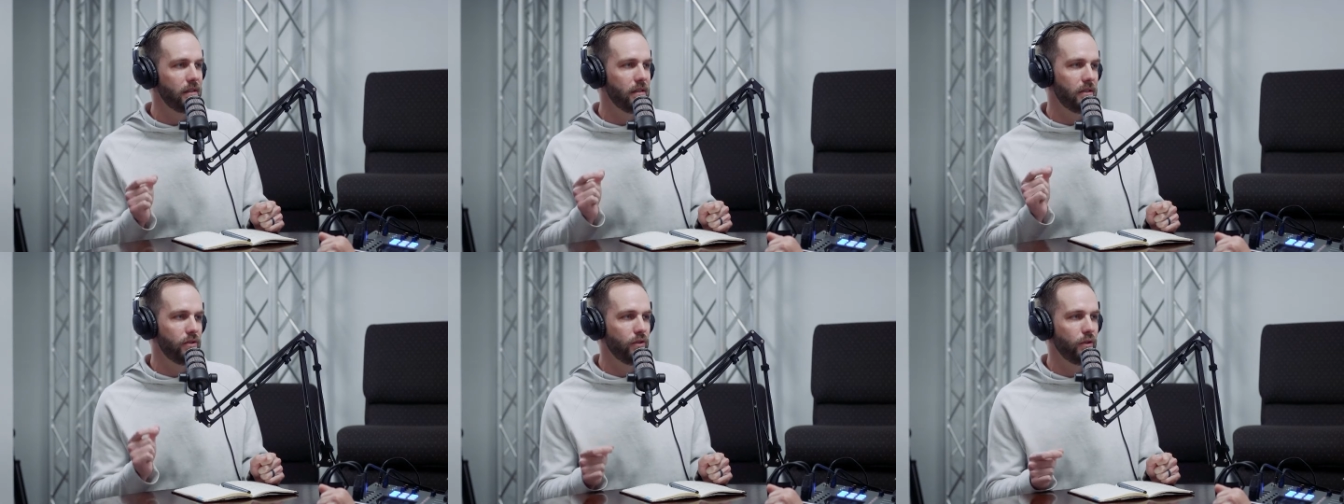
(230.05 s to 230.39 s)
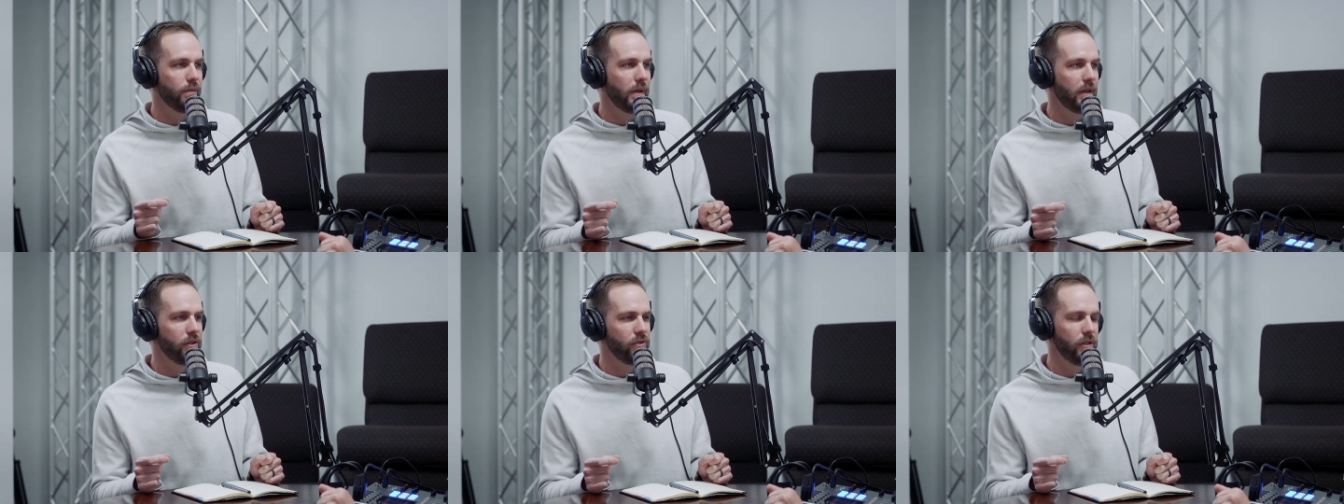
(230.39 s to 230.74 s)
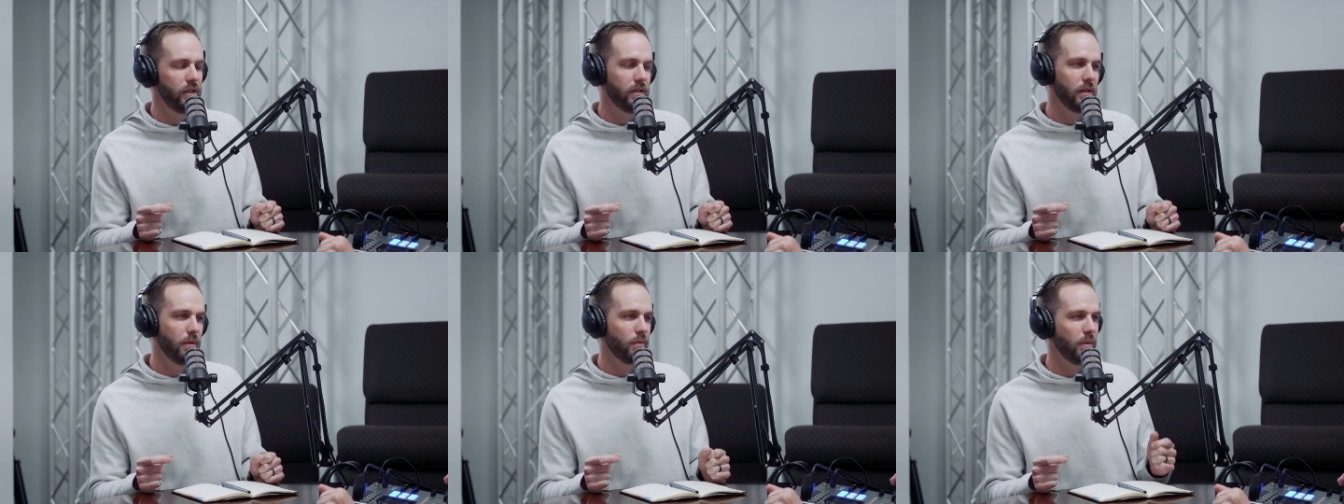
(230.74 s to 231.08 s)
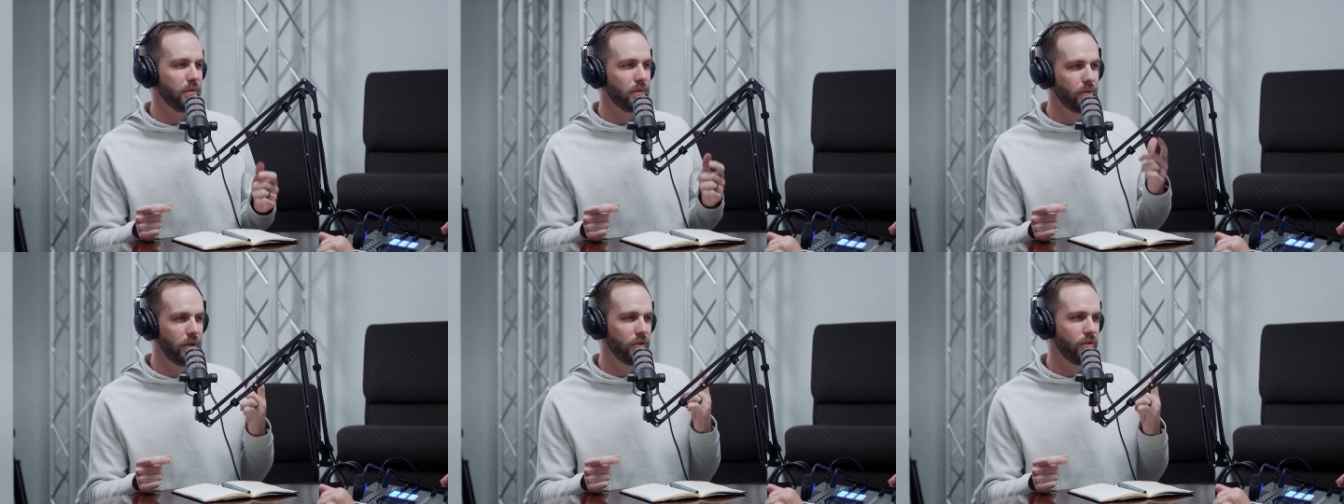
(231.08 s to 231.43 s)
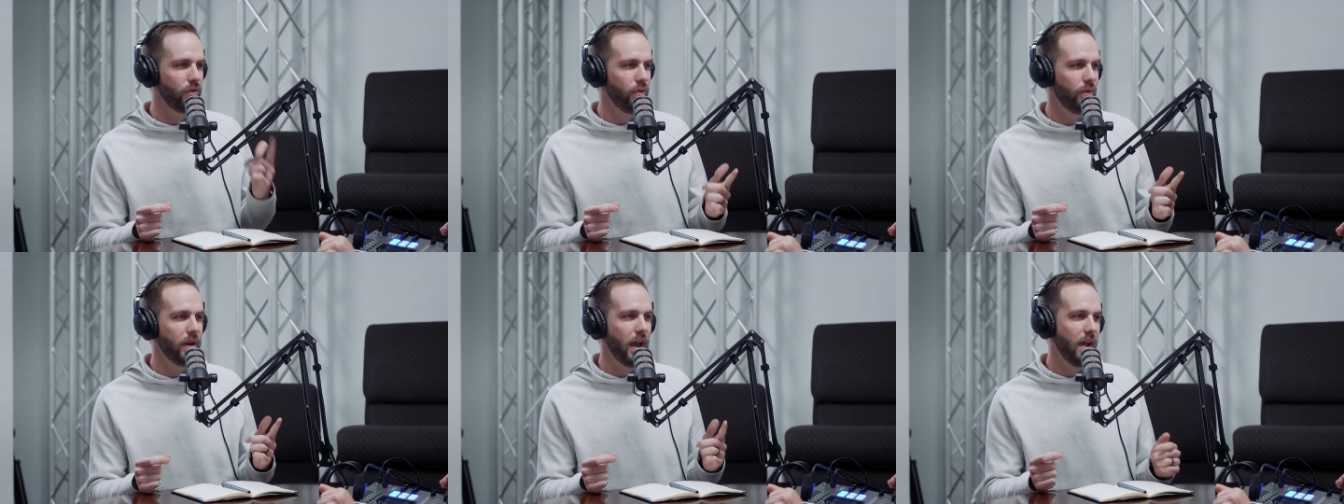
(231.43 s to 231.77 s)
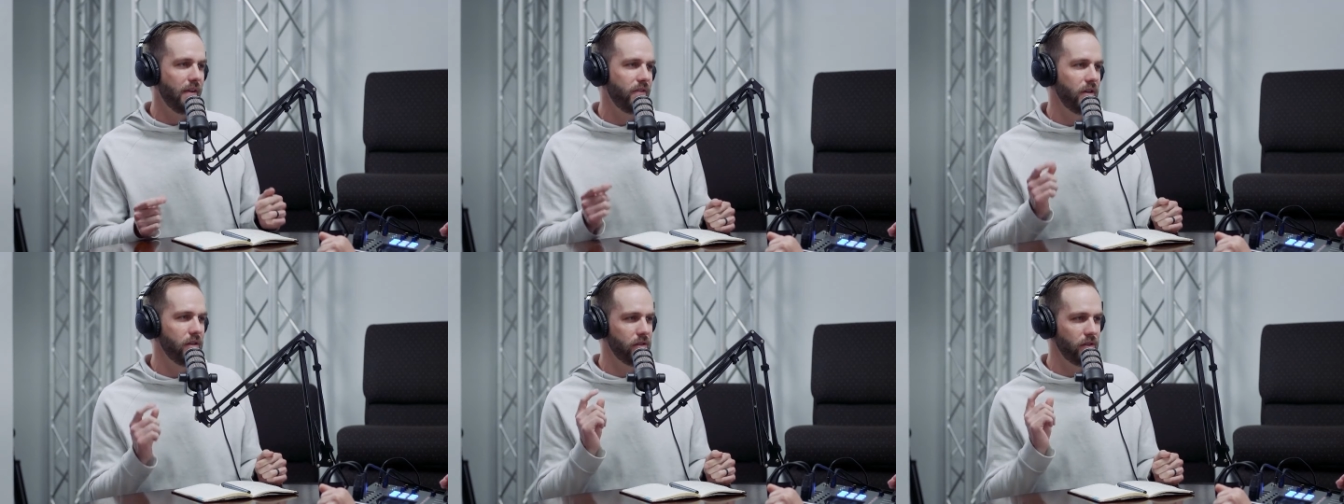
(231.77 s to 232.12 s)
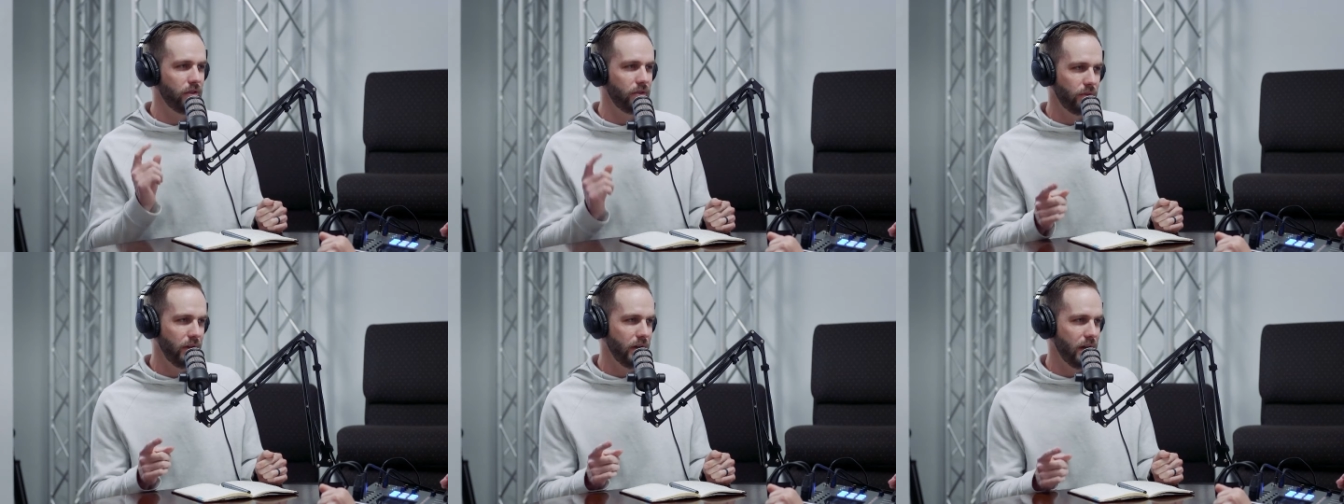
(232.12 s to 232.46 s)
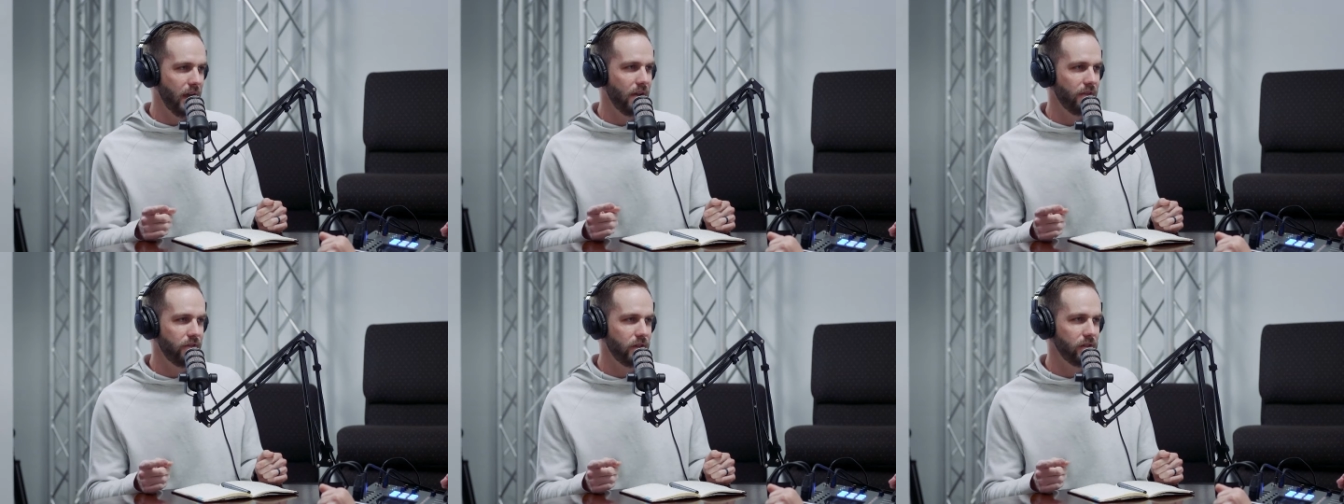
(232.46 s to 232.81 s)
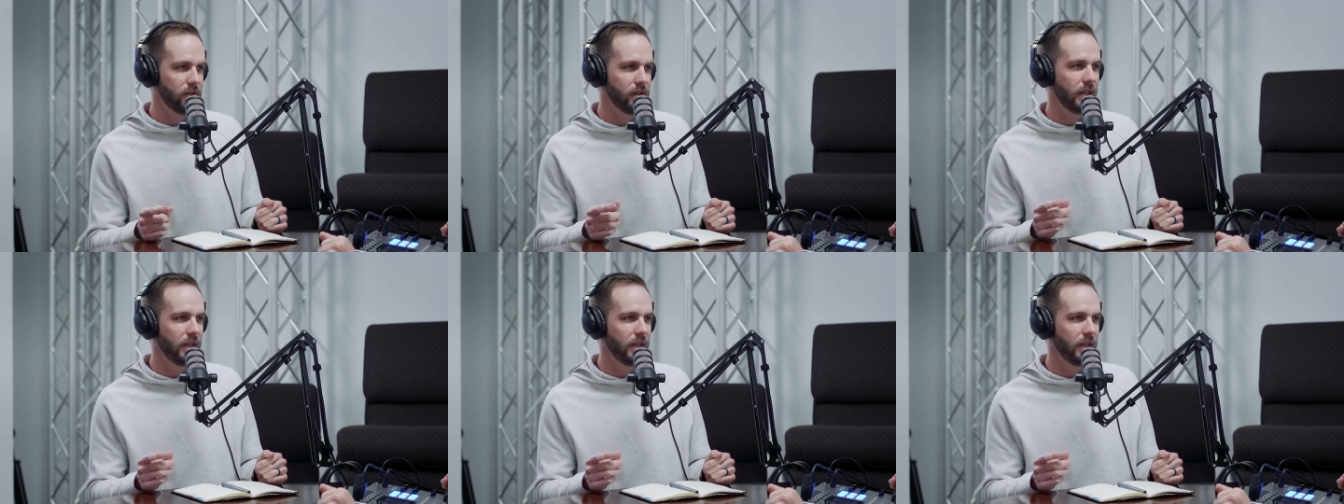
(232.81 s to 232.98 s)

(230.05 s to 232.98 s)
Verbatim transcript: a student ministry somewhere between two and a half years and three and a half years.